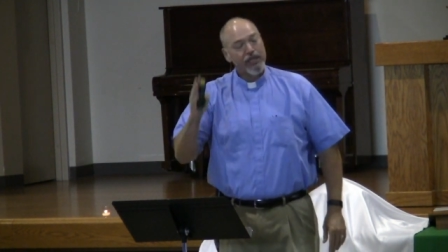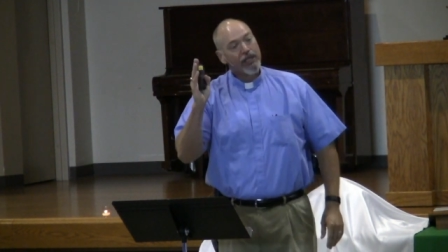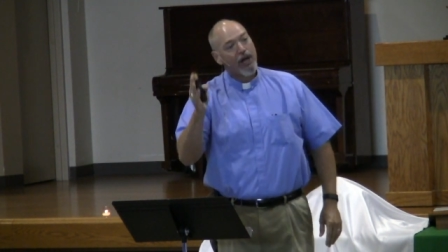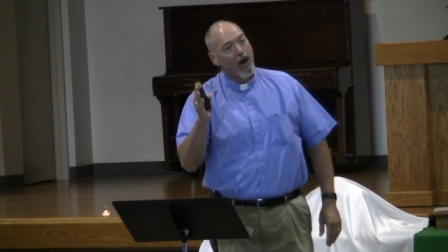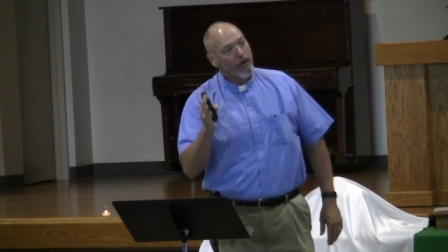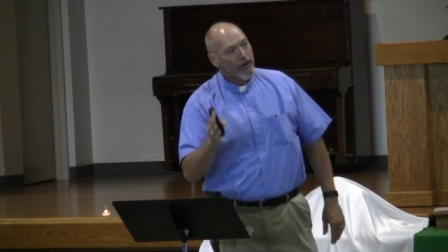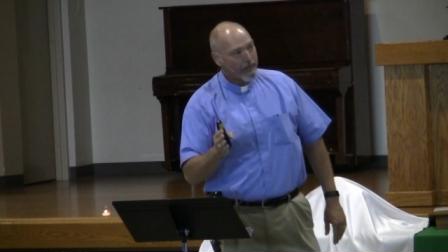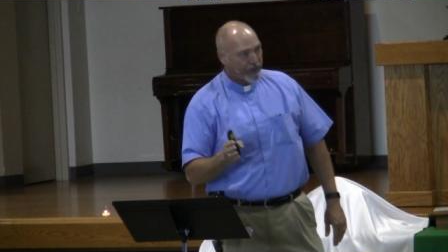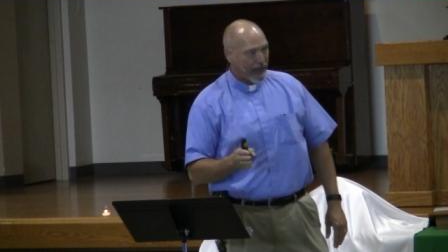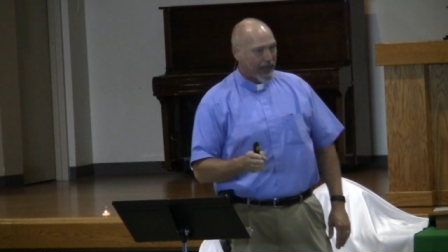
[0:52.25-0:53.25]
to go to
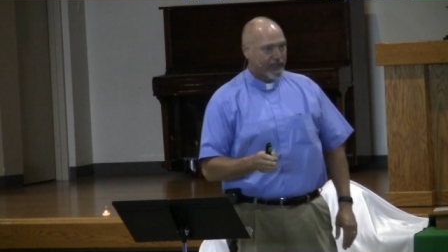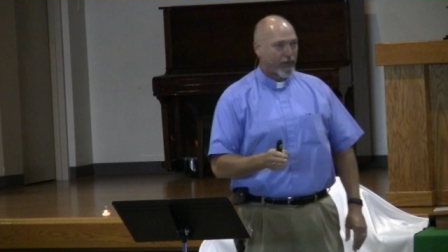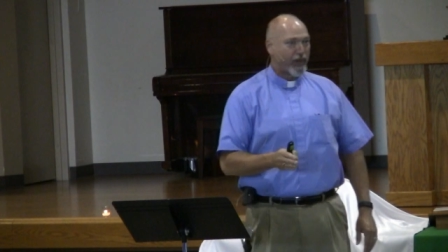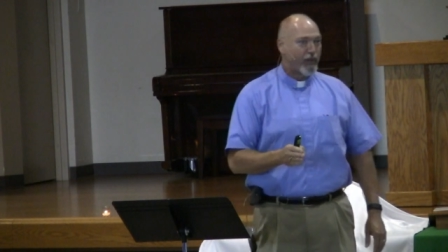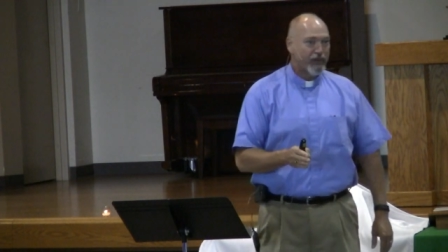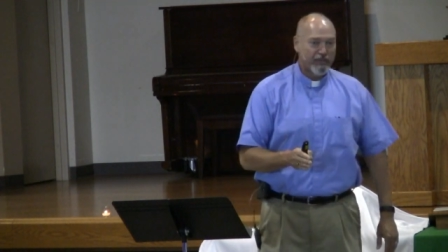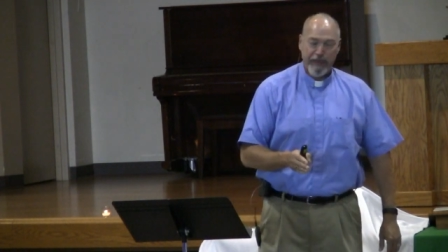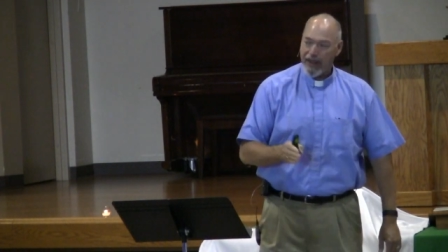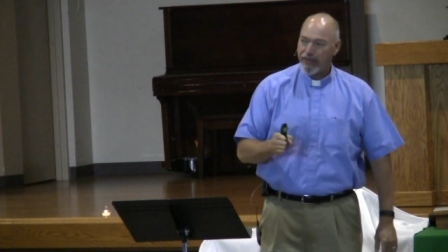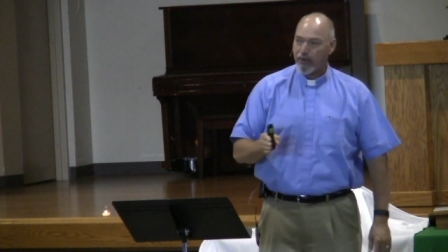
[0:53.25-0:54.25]
a place where you will
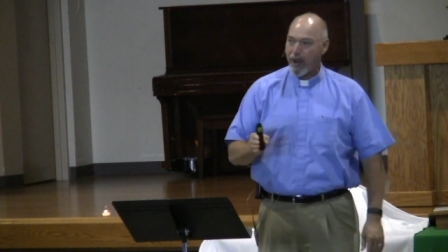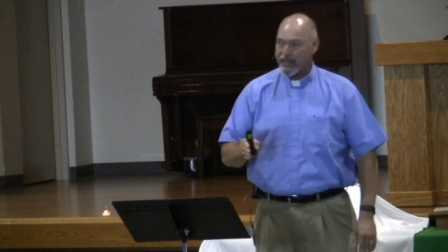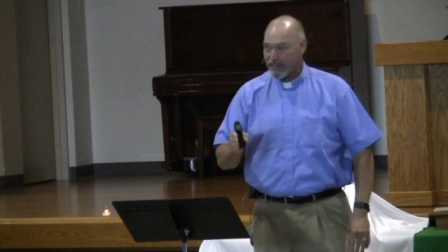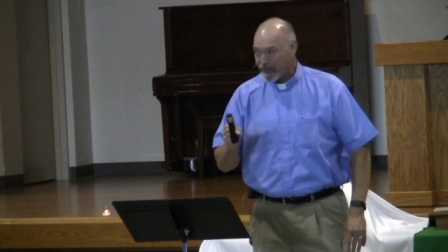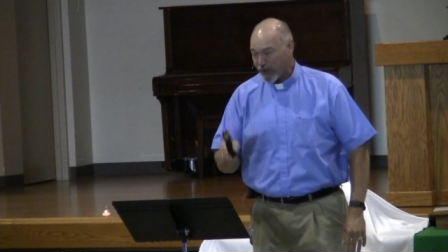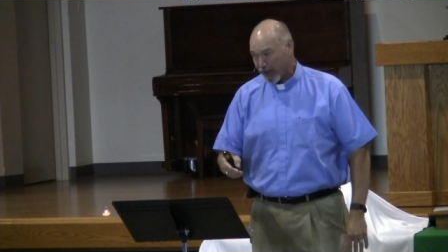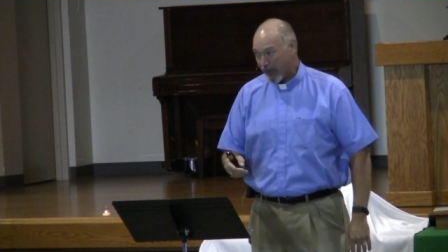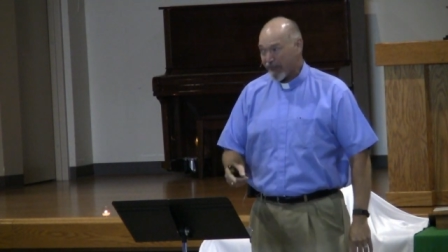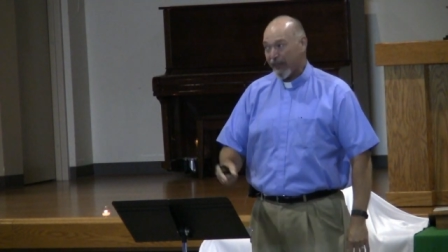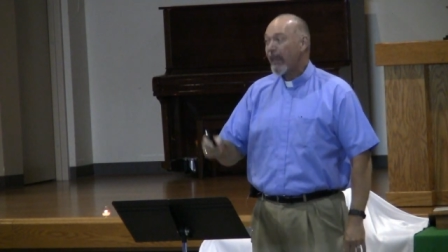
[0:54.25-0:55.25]
spend the rest of your
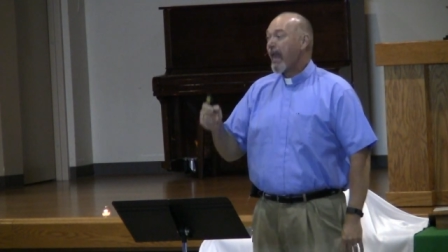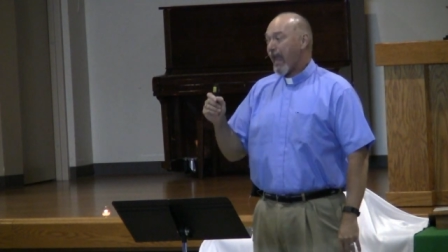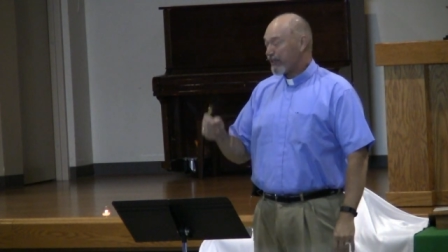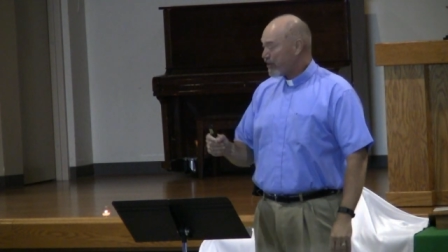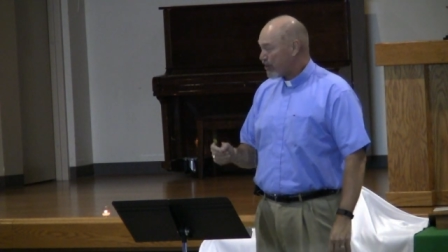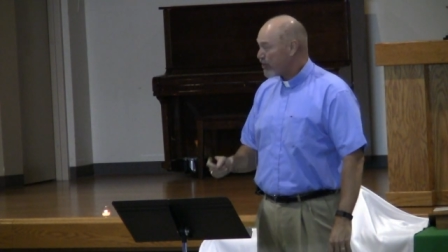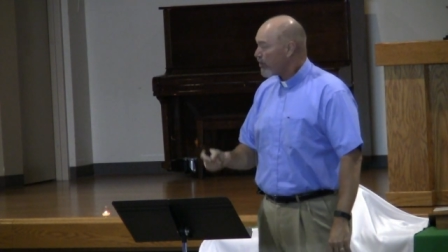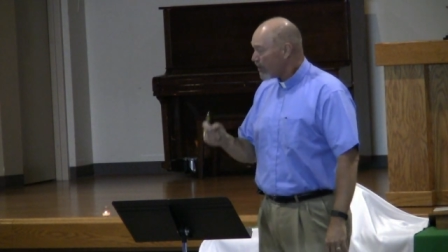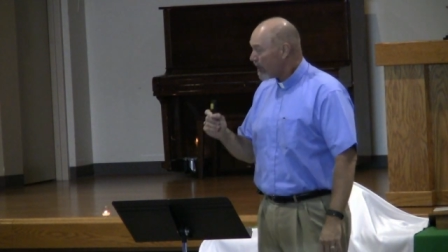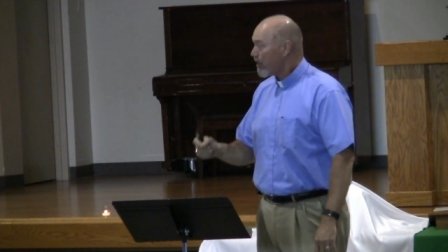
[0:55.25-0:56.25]
living and
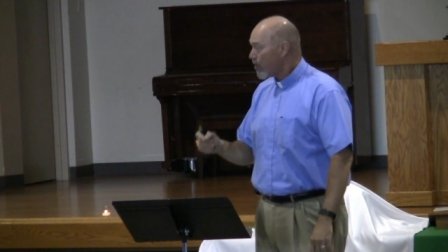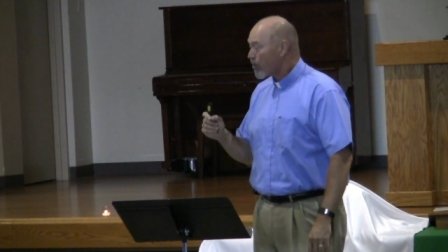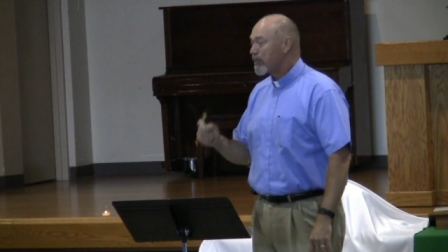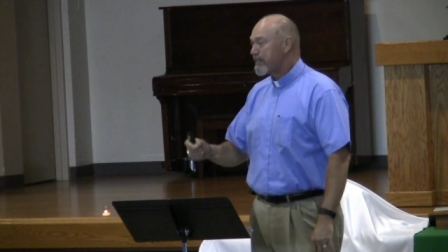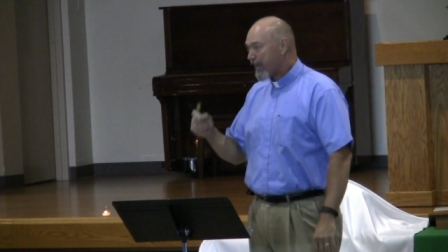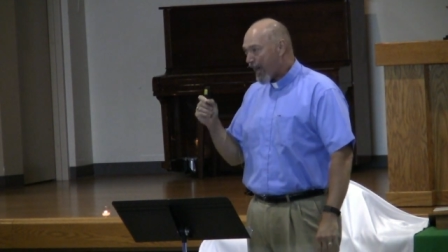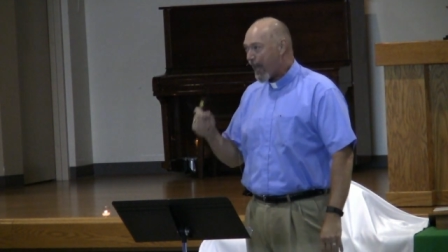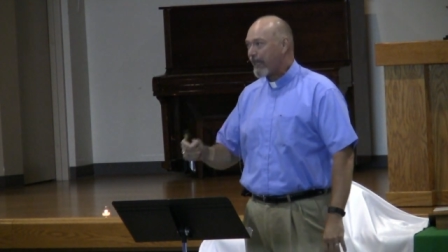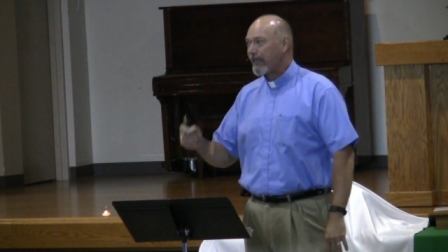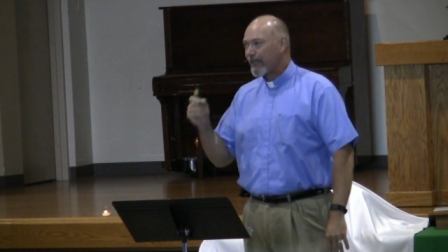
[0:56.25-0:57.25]
surely your
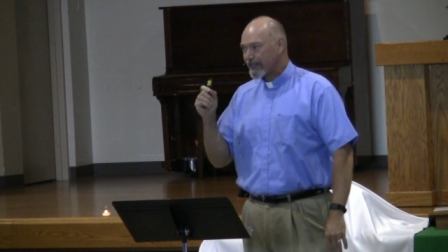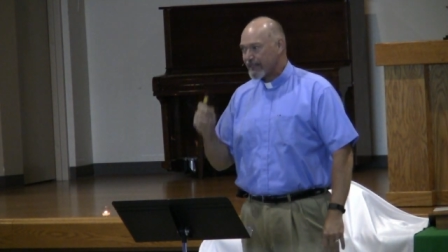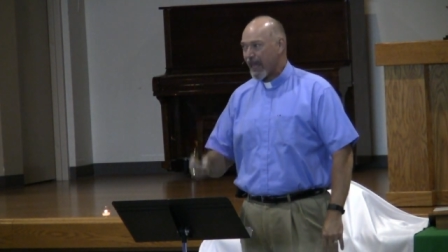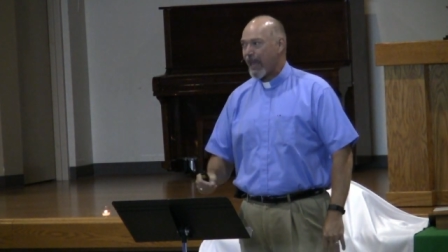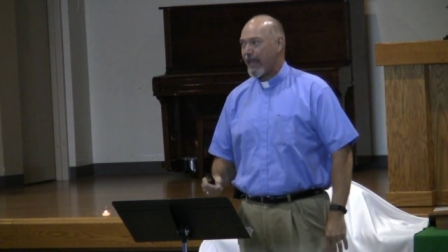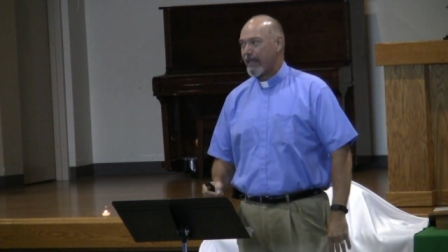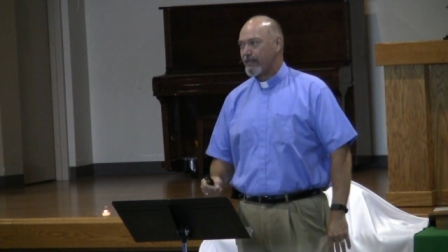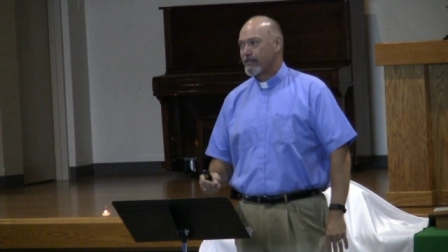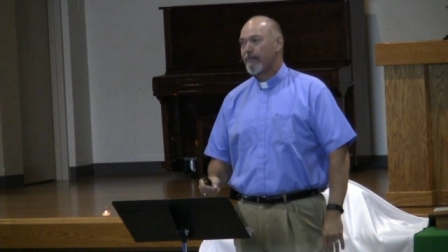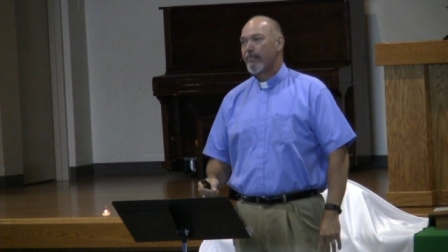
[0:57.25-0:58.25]
dying
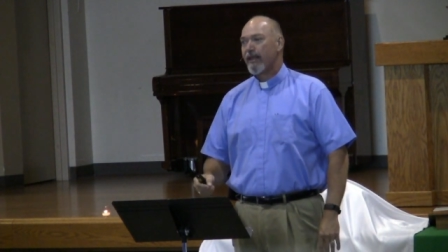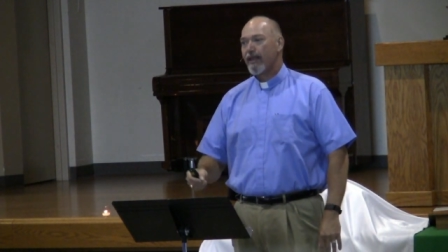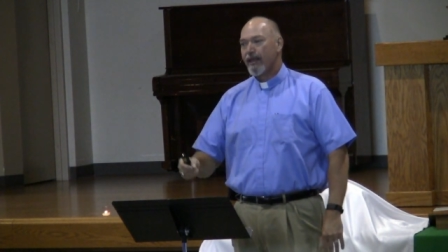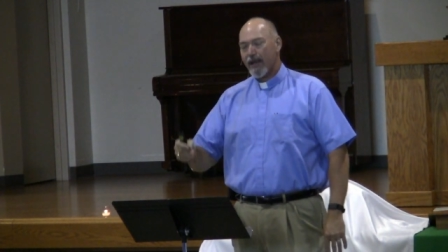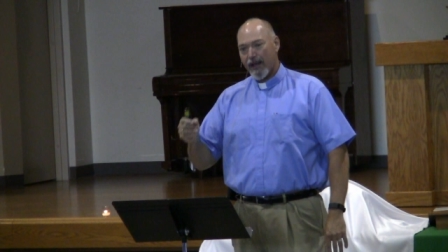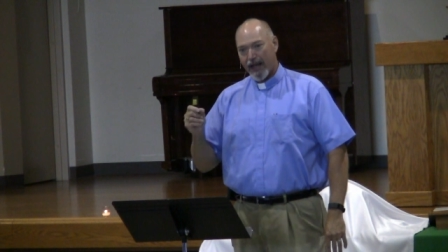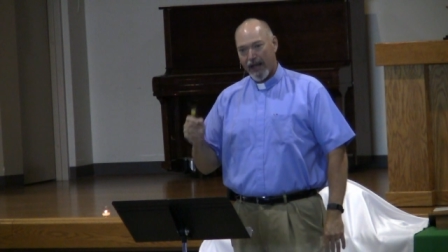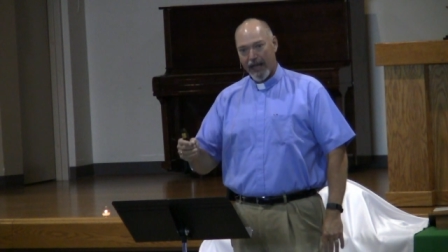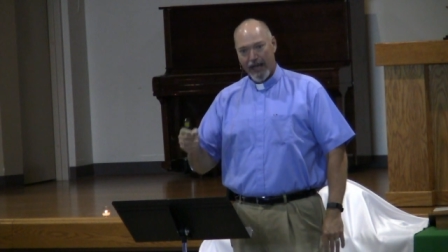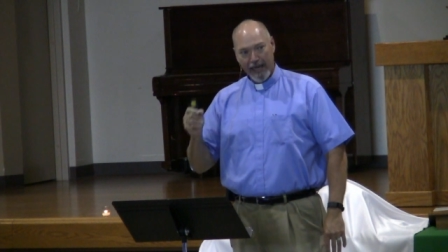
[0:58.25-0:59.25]
days
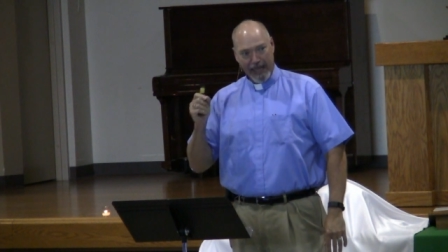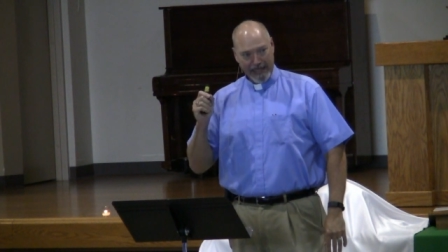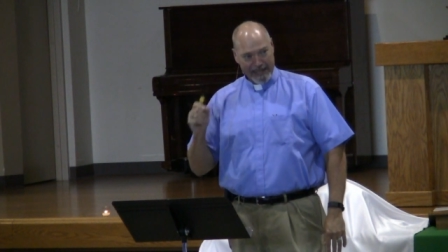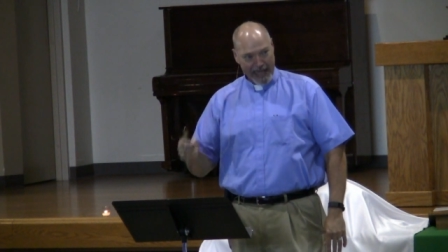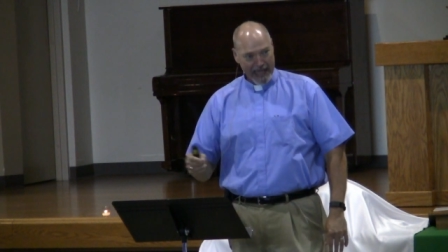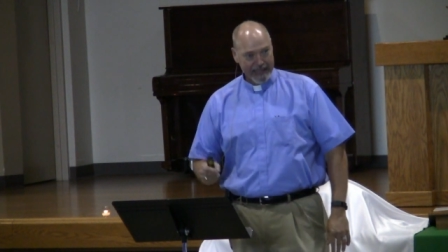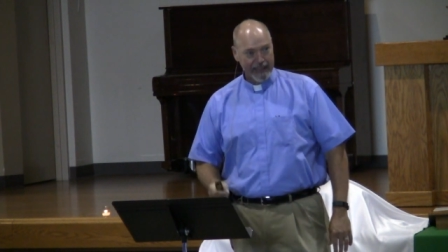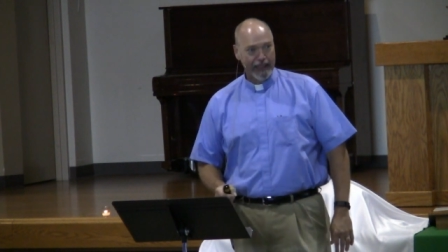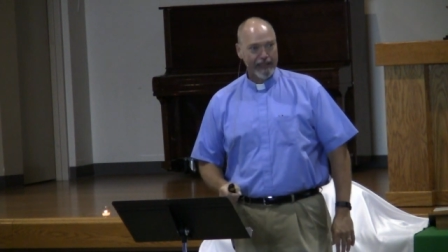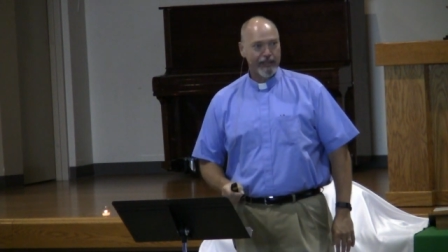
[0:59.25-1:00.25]
on a
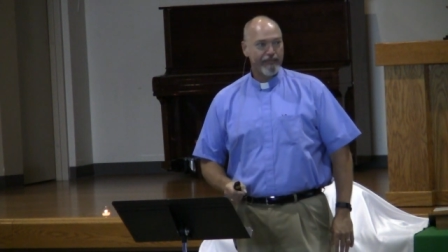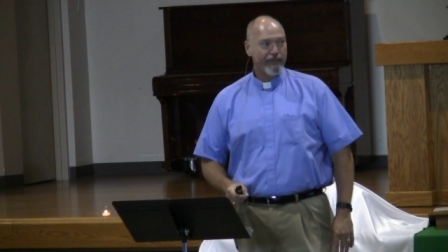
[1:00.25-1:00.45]
desolate,